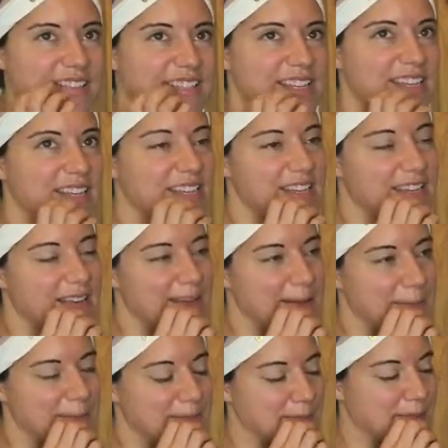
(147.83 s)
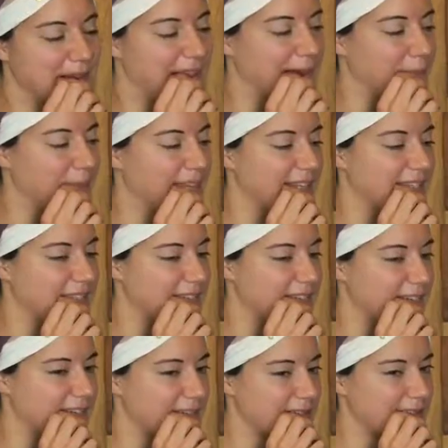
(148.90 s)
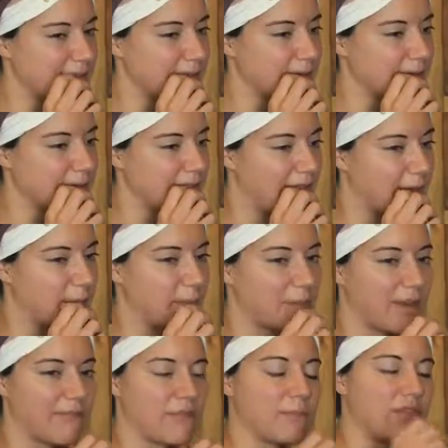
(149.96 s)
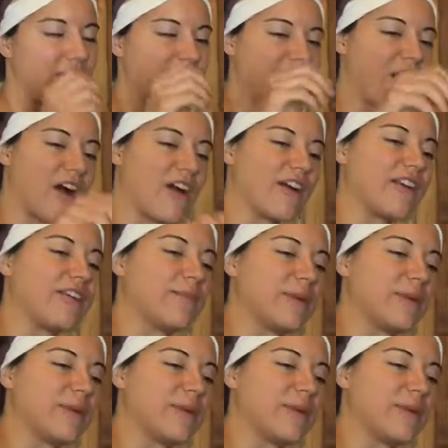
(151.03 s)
see some banana plants in the jungle, or a lot of people have them in their yard.